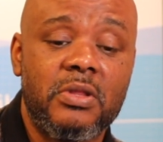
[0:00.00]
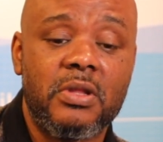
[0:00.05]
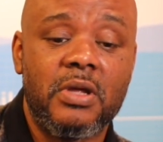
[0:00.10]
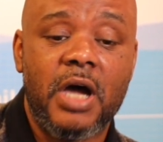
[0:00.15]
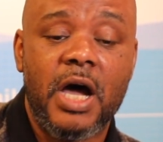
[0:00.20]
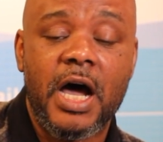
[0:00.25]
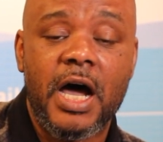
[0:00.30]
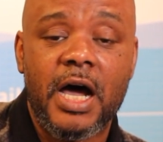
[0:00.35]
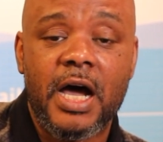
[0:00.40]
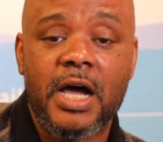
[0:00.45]

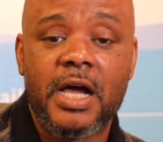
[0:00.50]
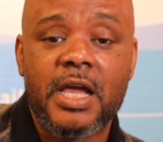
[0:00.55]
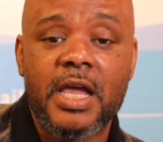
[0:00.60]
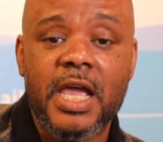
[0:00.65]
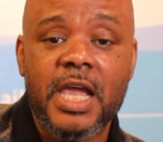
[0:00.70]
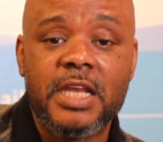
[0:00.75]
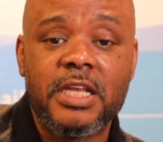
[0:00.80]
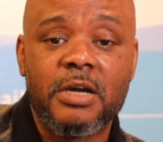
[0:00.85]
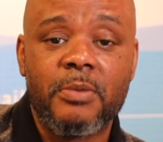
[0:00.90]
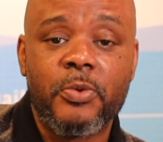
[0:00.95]
uh,
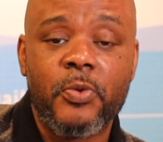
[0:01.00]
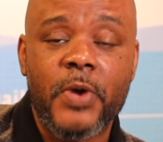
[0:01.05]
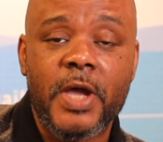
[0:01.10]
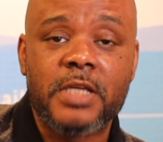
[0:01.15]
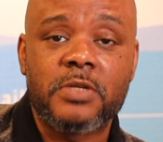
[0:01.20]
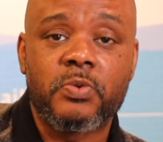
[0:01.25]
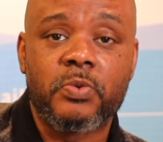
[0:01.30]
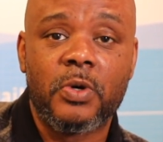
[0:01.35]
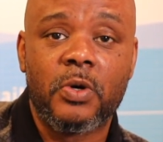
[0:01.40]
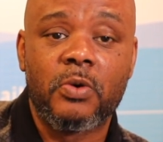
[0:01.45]

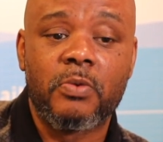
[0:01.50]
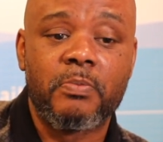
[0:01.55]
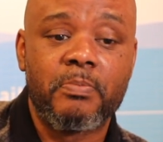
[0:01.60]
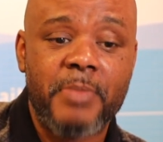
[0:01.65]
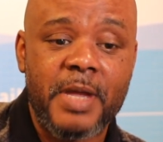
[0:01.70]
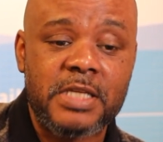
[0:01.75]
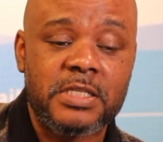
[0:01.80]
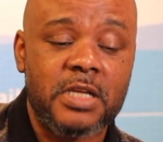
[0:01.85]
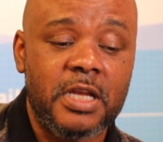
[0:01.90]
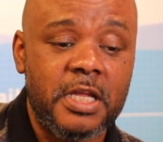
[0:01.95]
AWS
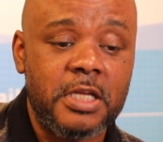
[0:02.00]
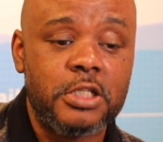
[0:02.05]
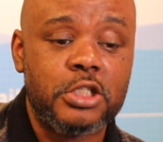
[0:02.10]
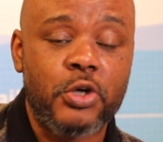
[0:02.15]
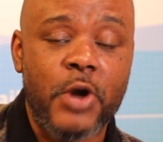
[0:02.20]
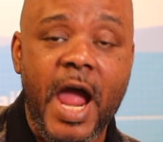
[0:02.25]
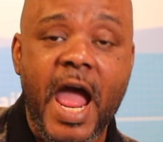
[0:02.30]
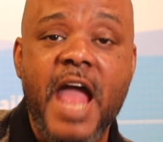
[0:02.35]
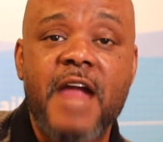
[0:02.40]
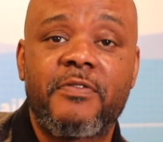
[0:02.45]
wrote, basically
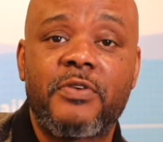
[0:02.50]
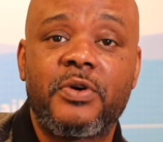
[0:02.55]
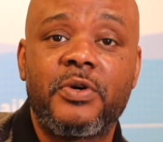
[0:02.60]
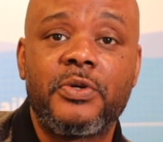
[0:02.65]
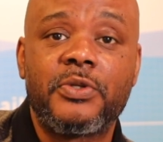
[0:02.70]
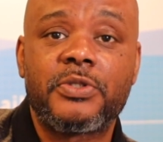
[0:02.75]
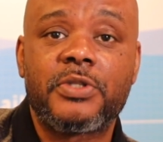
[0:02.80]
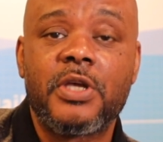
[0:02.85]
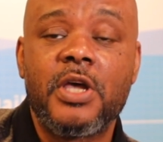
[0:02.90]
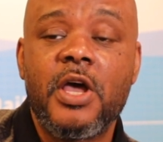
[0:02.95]

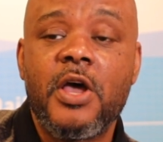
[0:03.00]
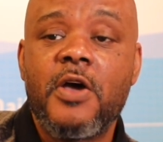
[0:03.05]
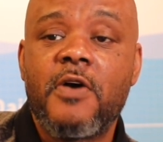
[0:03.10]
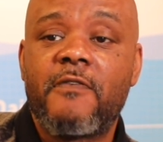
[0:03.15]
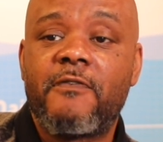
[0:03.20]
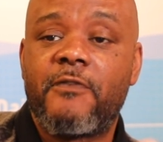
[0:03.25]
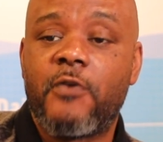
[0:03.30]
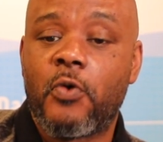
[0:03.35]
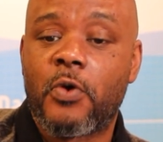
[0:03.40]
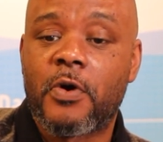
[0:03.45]
drivers
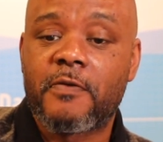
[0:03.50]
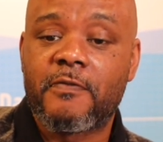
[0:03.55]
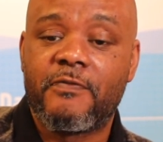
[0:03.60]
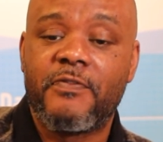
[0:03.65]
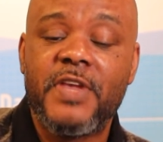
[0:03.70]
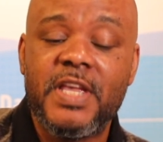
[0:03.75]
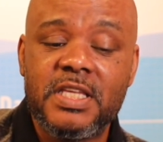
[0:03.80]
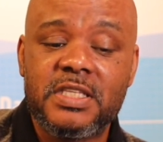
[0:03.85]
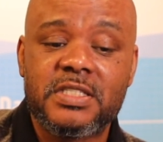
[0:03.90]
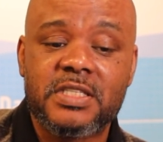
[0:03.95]
for
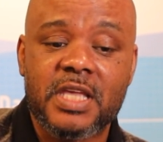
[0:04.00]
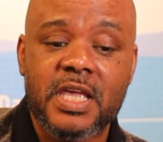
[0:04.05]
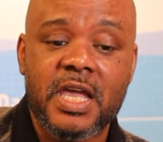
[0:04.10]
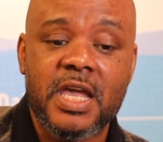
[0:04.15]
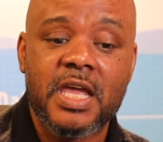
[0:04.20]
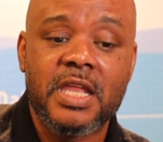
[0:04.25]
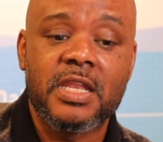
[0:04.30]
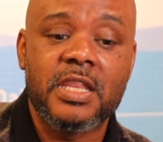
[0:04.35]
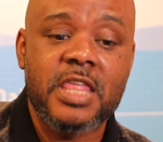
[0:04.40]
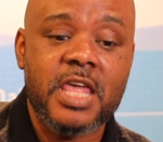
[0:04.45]

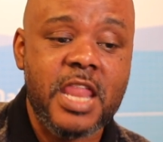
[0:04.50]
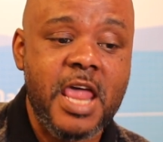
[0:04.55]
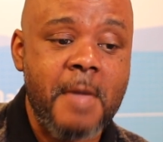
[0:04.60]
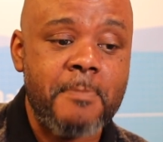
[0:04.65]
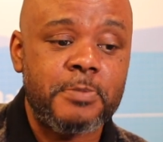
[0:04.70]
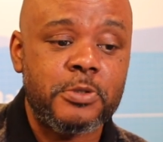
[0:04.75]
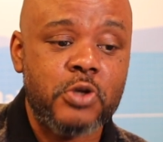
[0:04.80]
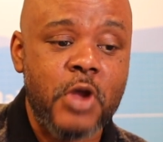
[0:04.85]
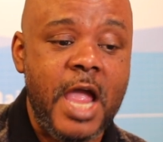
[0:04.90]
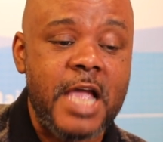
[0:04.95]
vSAN that
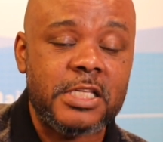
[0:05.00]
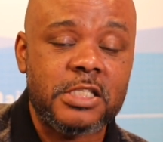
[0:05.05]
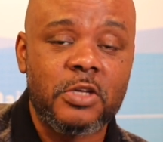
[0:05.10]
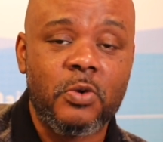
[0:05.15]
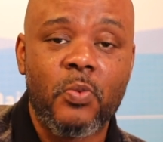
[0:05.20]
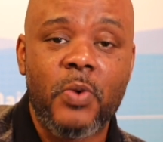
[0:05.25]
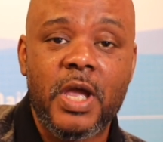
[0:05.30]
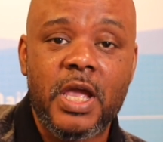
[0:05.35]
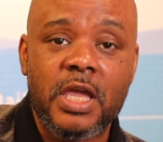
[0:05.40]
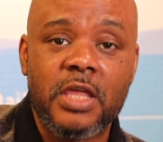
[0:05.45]
abstracts
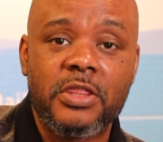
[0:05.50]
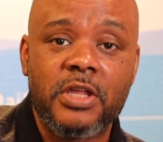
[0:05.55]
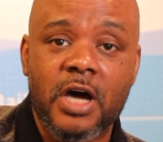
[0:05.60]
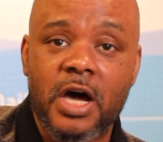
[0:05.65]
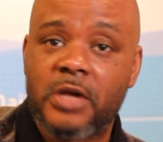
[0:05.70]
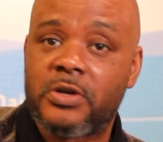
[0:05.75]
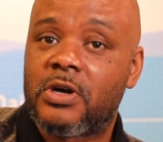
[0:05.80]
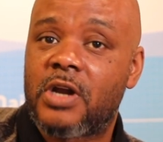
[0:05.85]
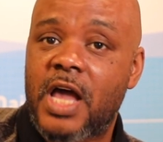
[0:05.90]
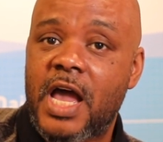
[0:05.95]
away the
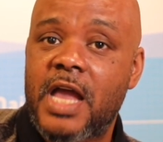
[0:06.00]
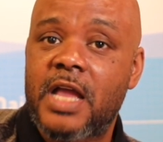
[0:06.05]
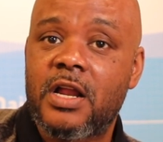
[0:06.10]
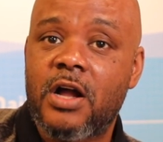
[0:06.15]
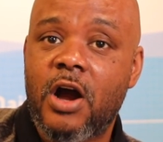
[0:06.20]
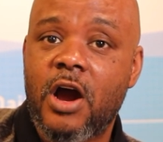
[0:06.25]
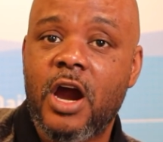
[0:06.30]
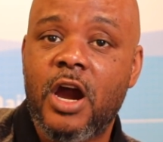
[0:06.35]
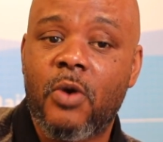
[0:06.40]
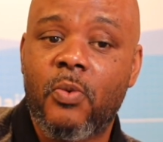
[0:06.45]
underlying
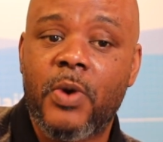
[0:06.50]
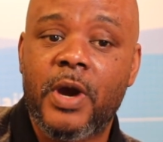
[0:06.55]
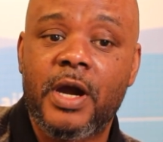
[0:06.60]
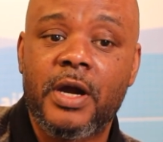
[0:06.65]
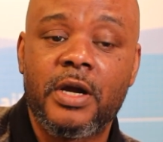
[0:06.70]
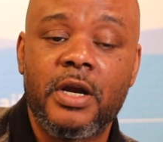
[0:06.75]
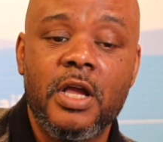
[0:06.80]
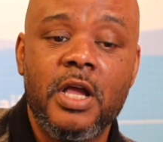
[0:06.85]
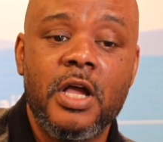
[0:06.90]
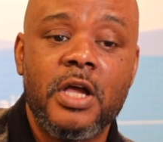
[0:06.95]

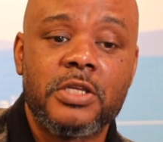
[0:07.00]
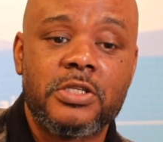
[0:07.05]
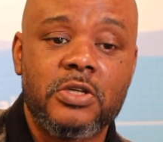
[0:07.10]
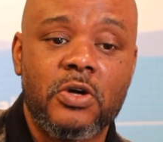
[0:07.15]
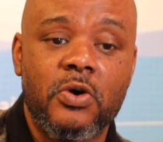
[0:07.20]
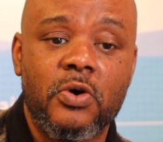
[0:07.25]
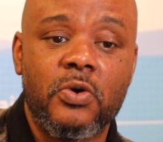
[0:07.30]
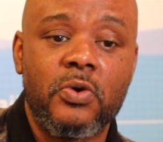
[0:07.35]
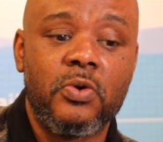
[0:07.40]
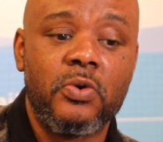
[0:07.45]
hardware
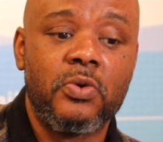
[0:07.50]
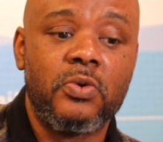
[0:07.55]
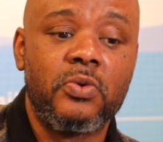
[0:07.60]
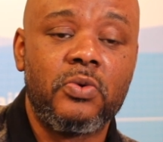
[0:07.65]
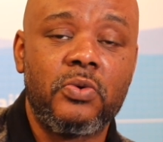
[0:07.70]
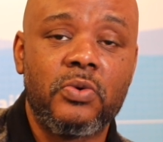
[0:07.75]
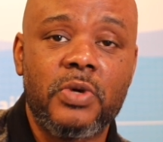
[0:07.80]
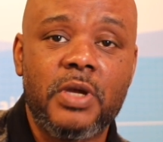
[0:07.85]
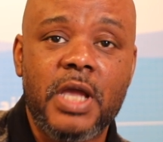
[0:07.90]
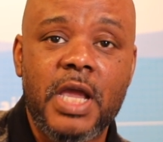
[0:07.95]

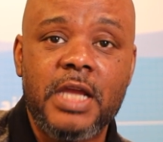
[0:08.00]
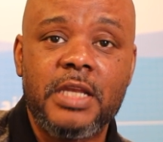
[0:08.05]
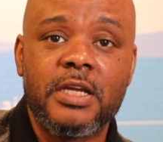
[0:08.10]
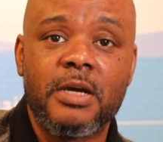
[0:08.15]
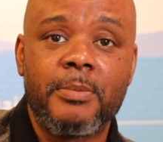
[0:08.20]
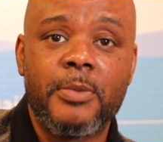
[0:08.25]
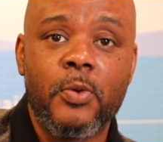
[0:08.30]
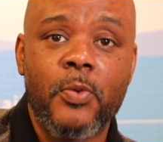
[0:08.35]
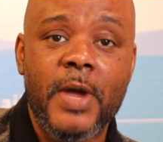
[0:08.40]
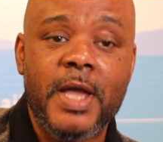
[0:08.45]
so
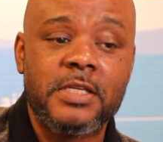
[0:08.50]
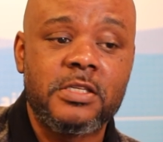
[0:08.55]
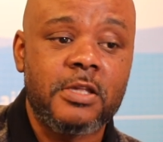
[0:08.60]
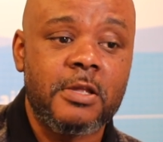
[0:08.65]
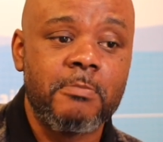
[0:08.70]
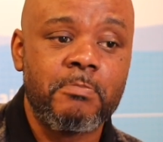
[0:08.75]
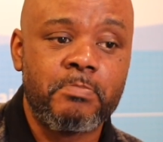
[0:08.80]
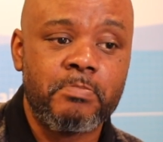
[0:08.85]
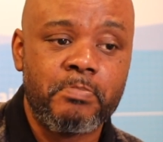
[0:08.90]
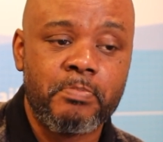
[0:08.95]
AWS
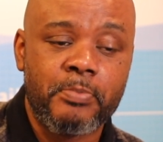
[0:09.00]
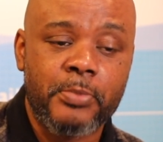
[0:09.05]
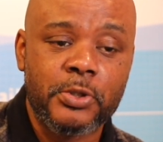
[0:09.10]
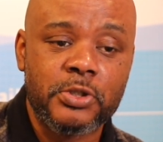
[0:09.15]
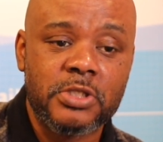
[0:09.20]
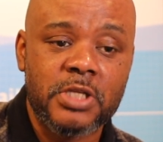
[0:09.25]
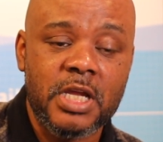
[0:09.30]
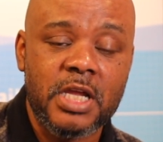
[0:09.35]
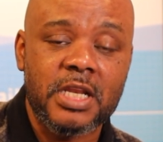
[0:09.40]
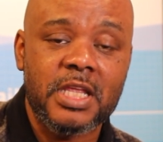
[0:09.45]
can
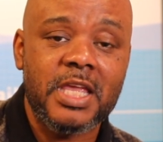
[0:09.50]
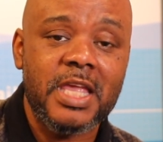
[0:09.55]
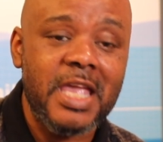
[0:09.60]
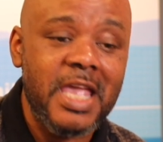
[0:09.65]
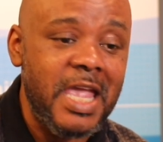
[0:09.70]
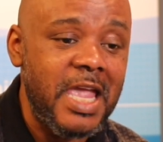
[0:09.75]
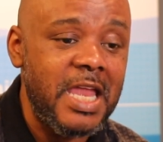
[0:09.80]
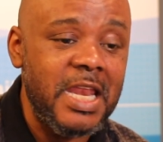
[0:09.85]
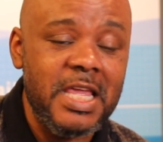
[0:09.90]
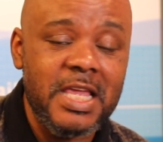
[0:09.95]
present
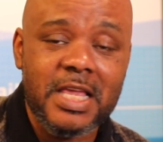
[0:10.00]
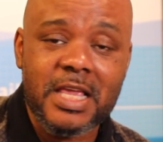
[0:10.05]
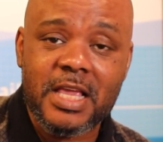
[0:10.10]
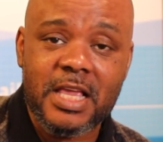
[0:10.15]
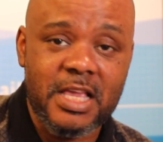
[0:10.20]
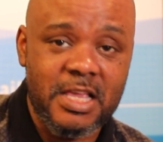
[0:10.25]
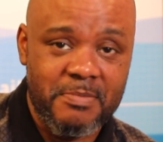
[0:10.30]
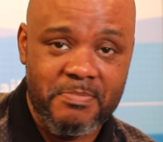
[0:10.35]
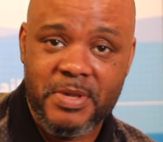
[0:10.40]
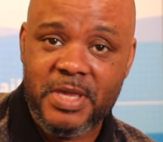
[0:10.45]
any
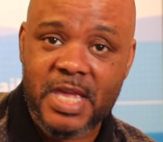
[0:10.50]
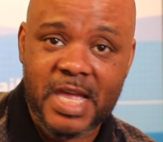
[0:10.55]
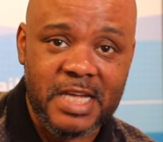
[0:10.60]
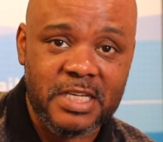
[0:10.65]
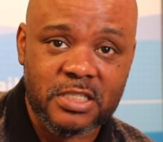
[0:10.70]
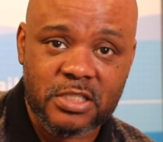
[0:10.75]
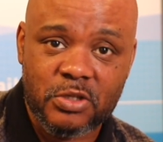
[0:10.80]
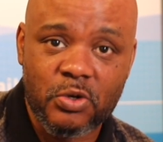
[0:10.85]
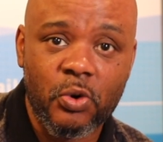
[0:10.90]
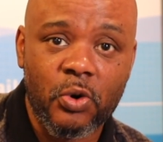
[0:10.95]

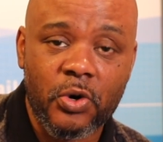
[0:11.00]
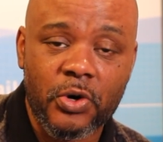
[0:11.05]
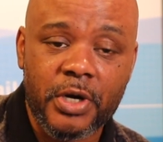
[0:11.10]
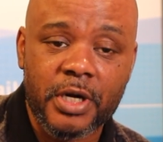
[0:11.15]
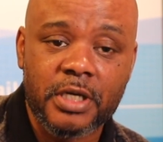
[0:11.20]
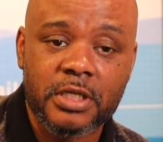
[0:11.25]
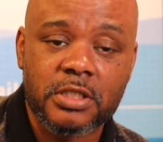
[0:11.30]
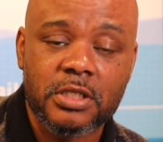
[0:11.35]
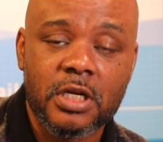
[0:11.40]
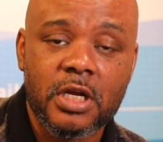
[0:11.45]
EBS
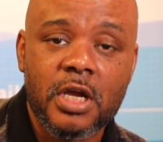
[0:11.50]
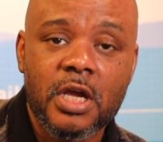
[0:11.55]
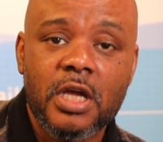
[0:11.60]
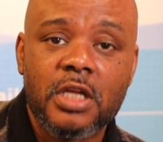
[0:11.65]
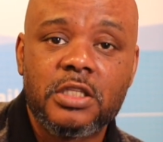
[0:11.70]
storage